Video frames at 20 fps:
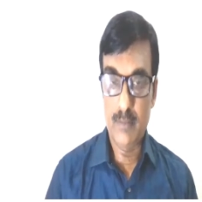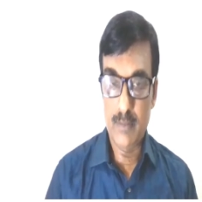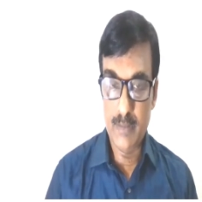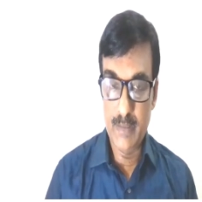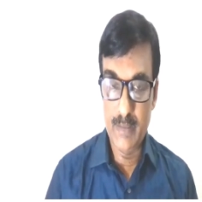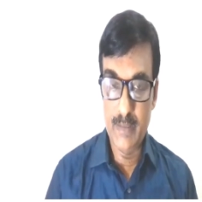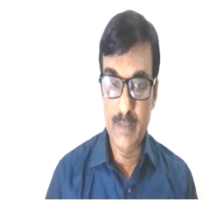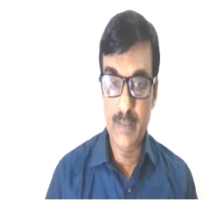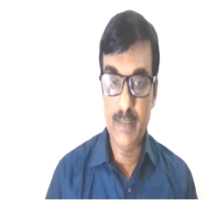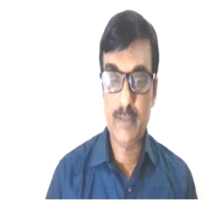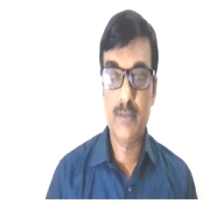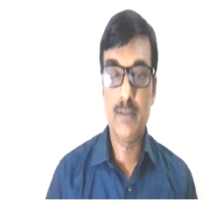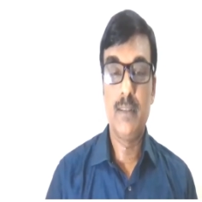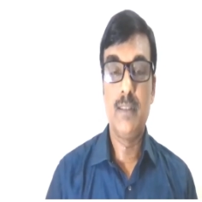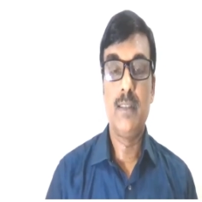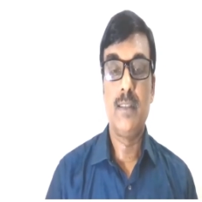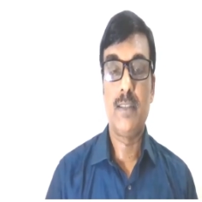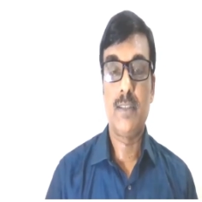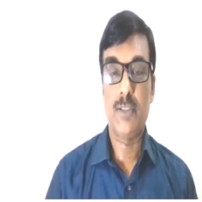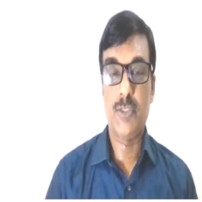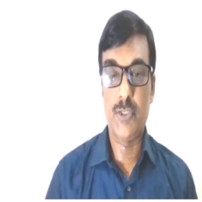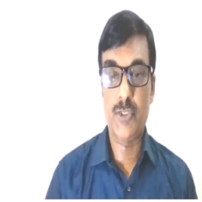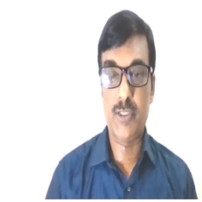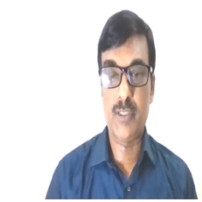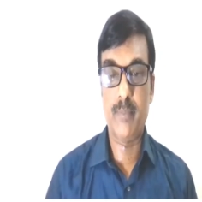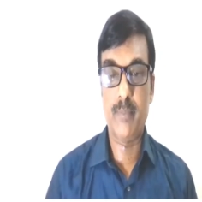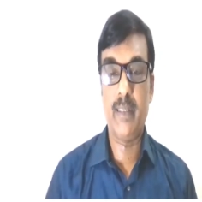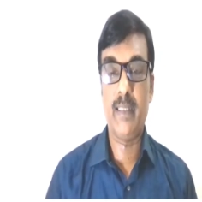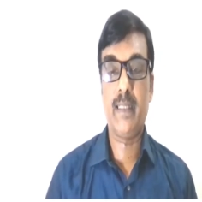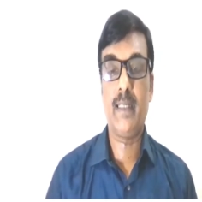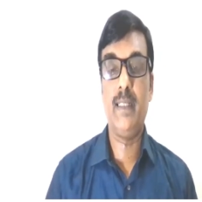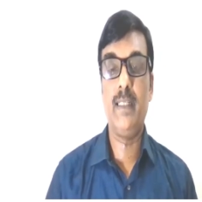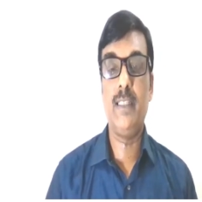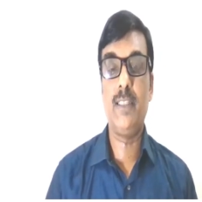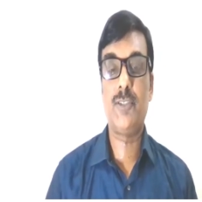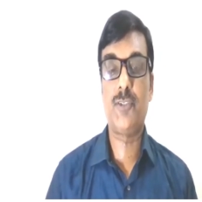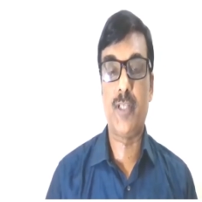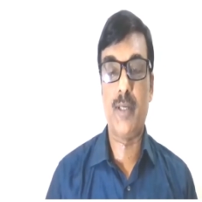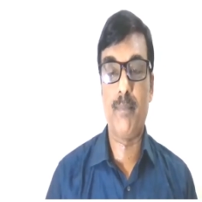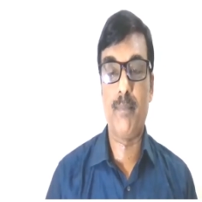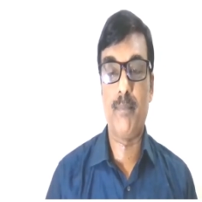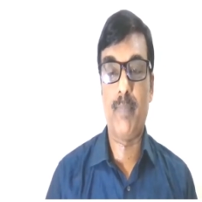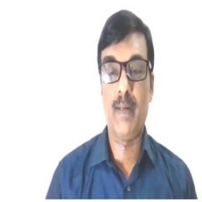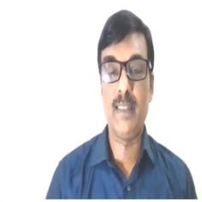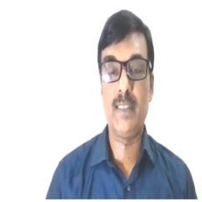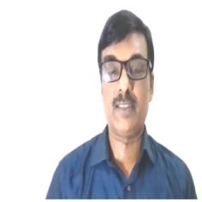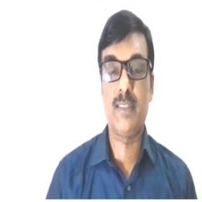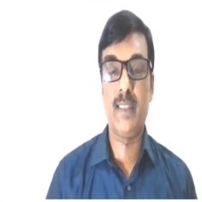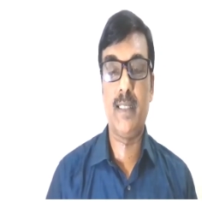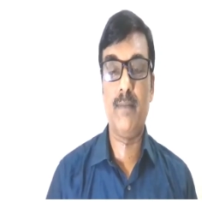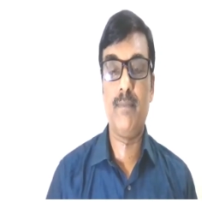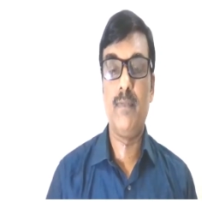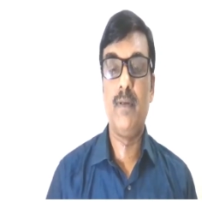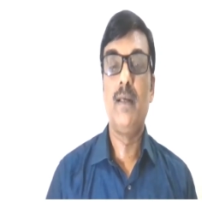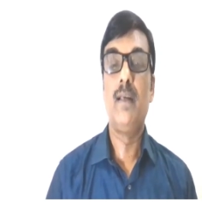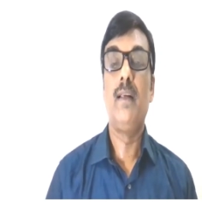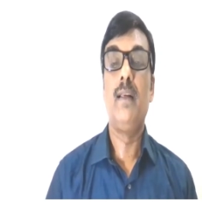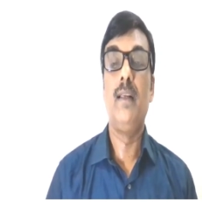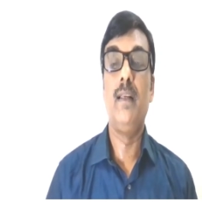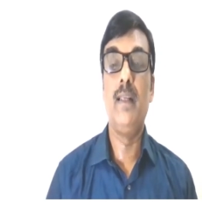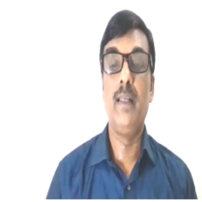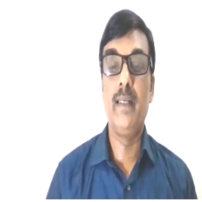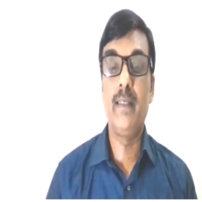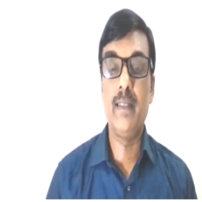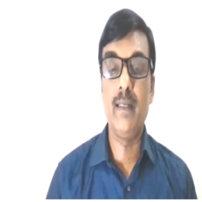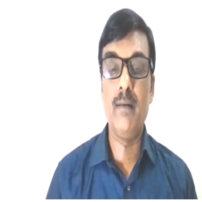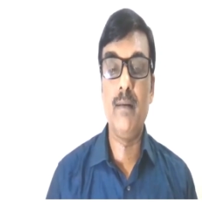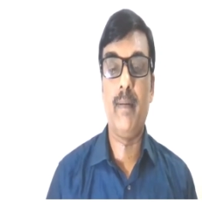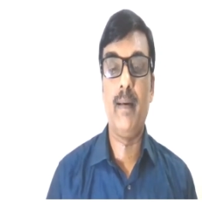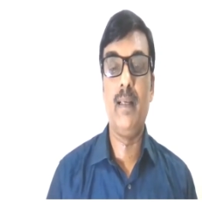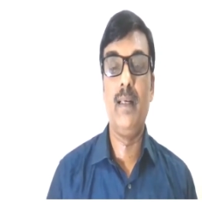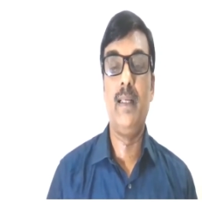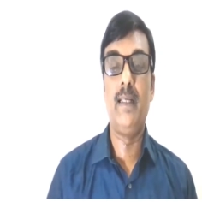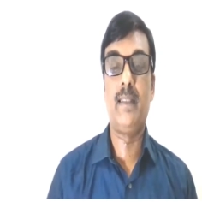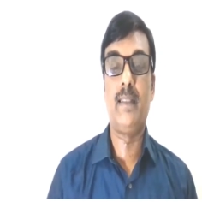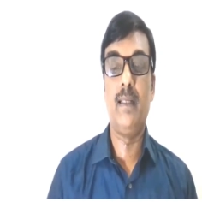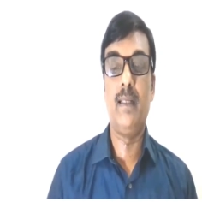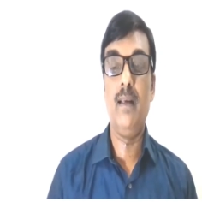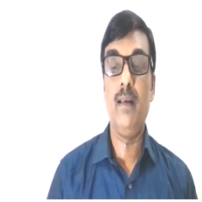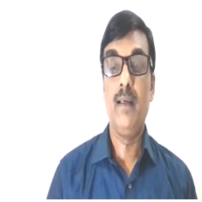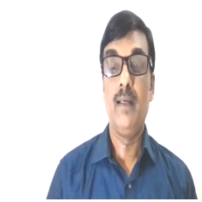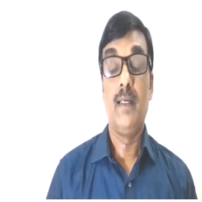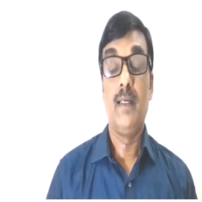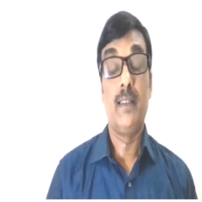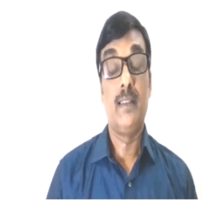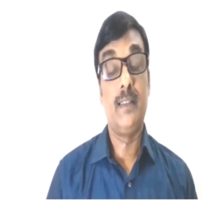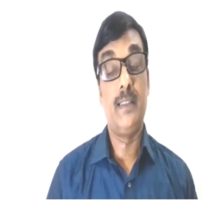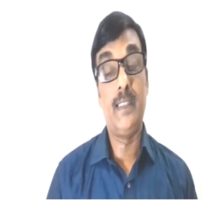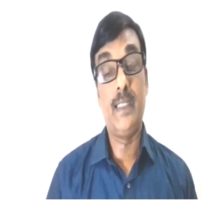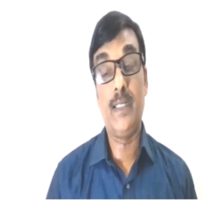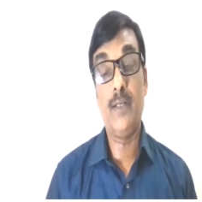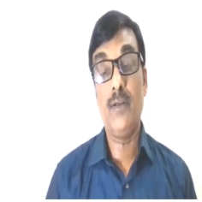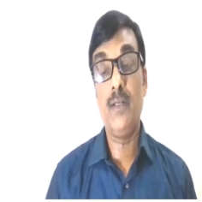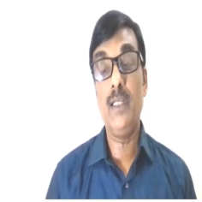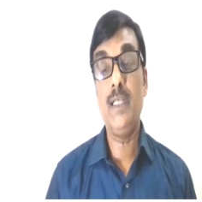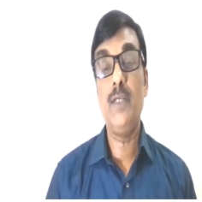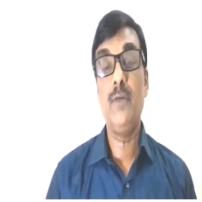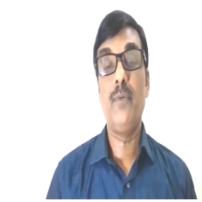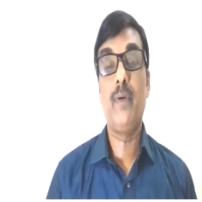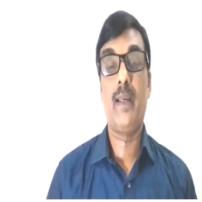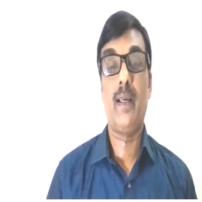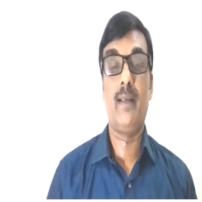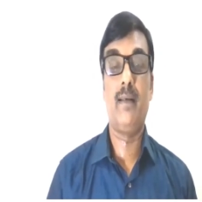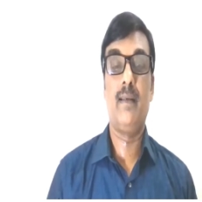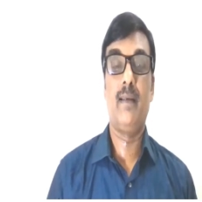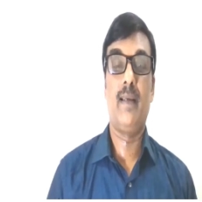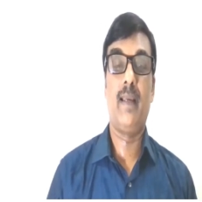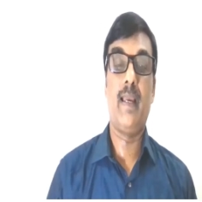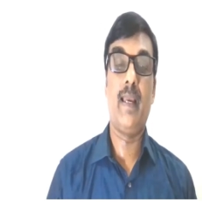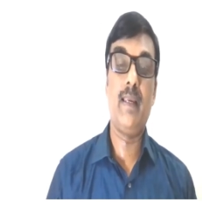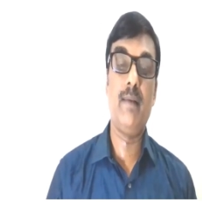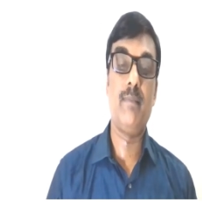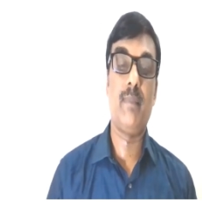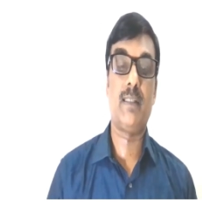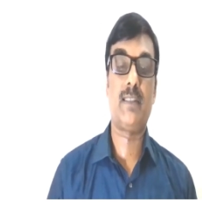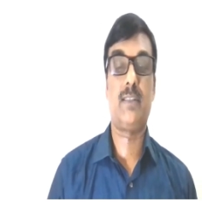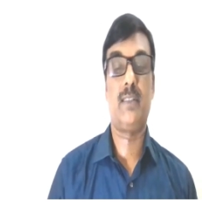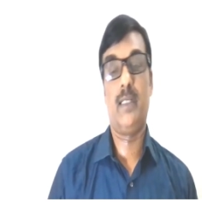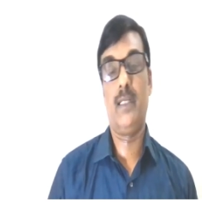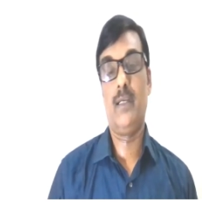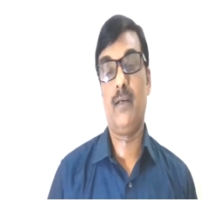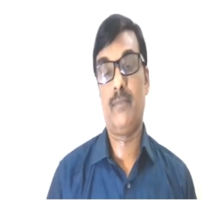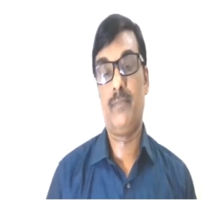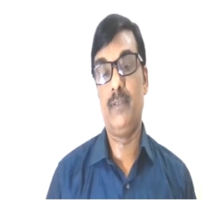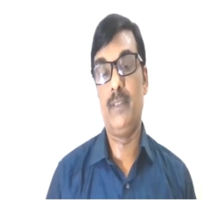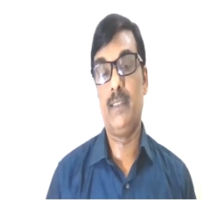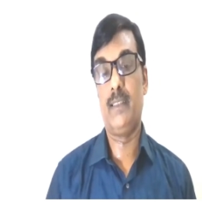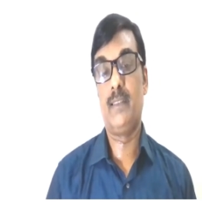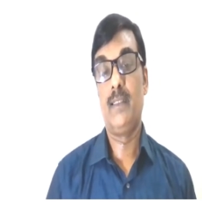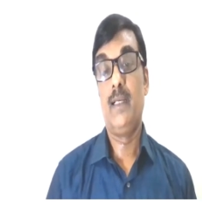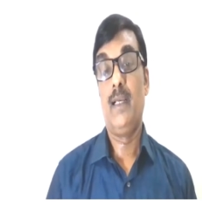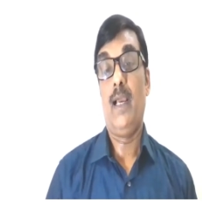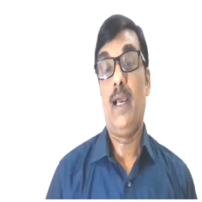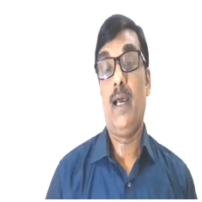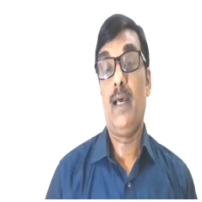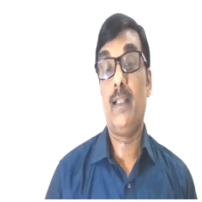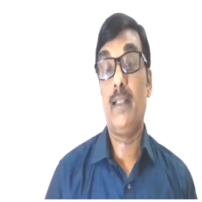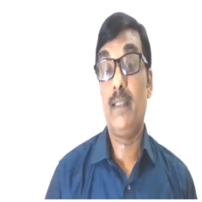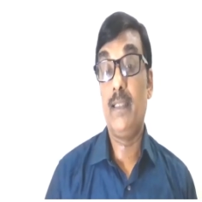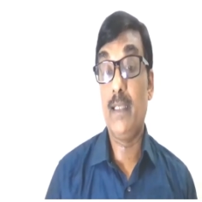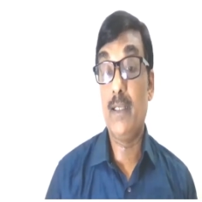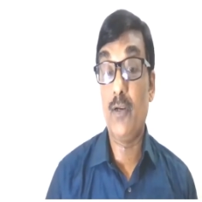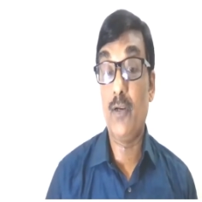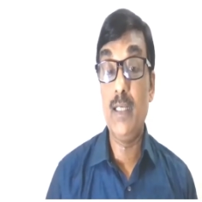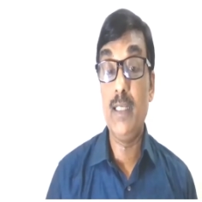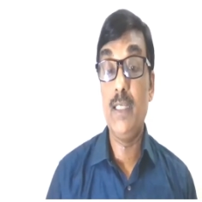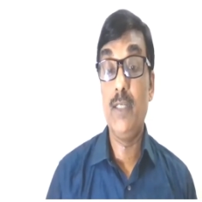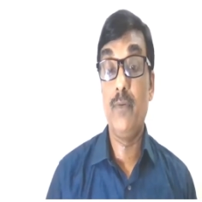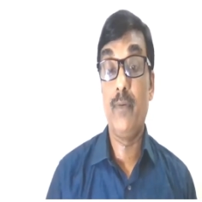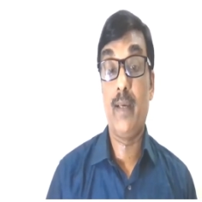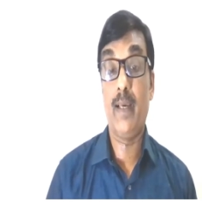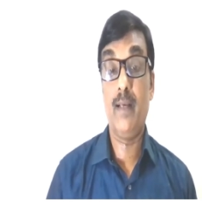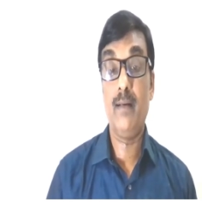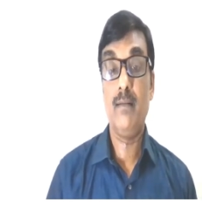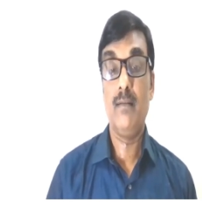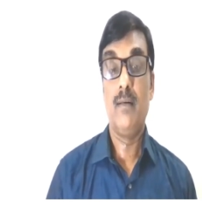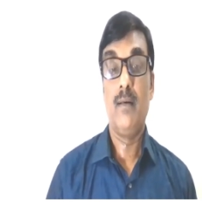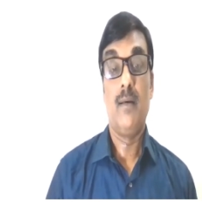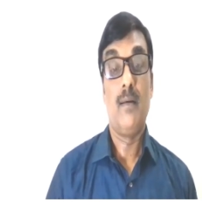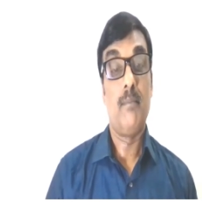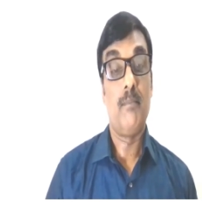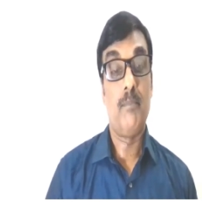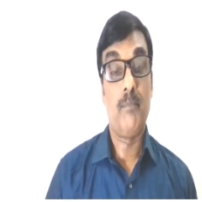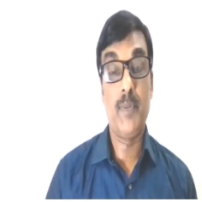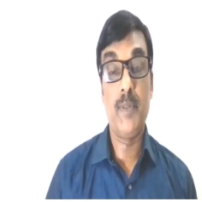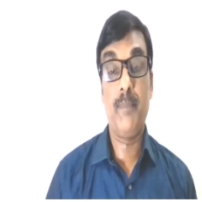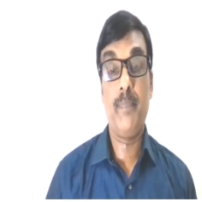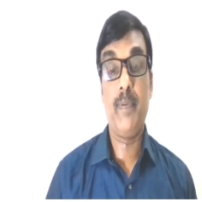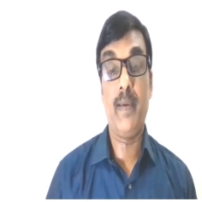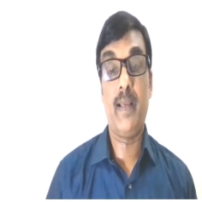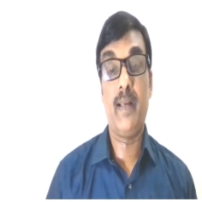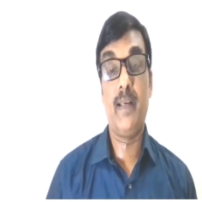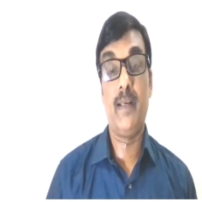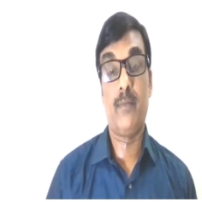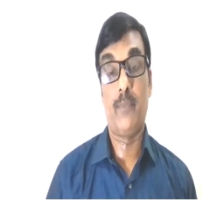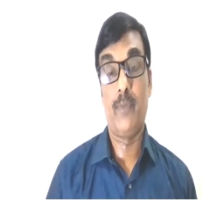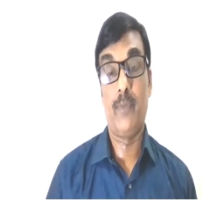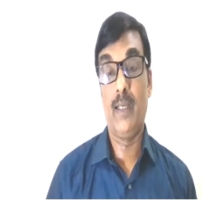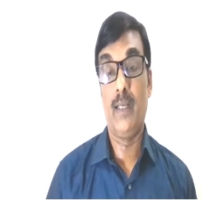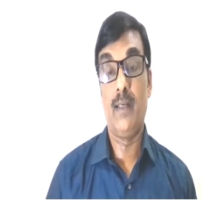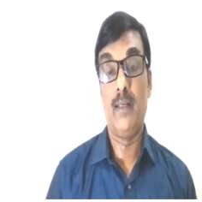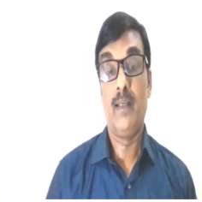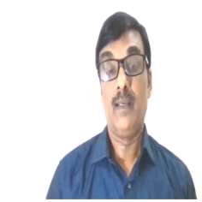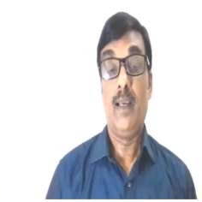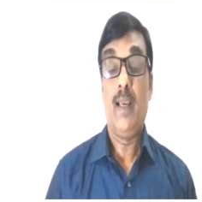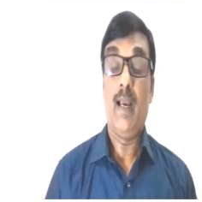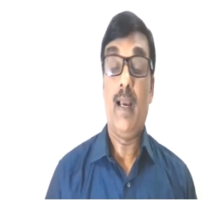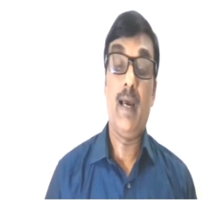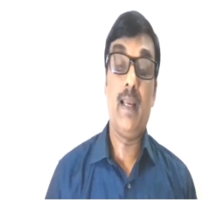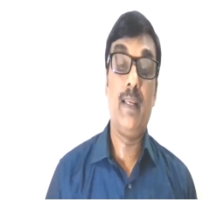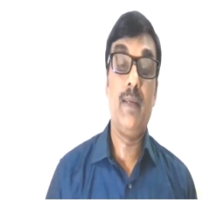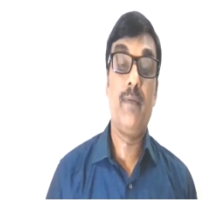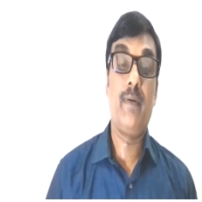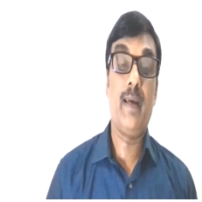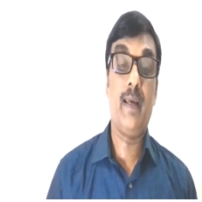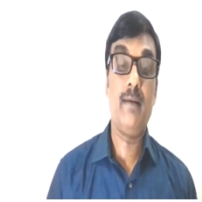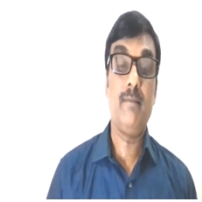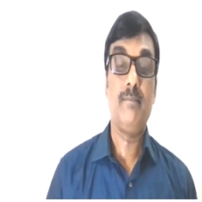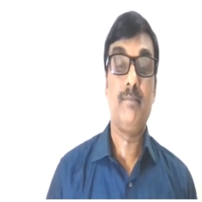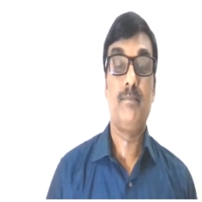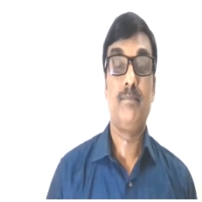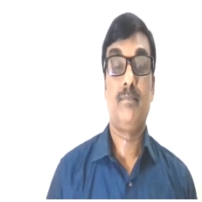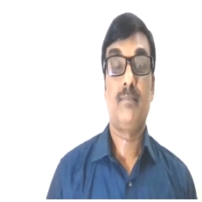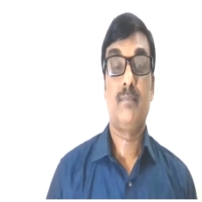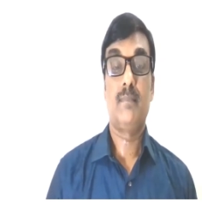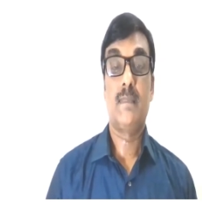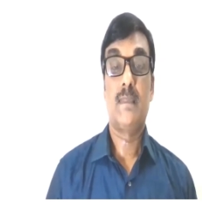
read it systematically, step by step, little by little, then only you can gain mastery of it, and then only you can prepare it well, and you can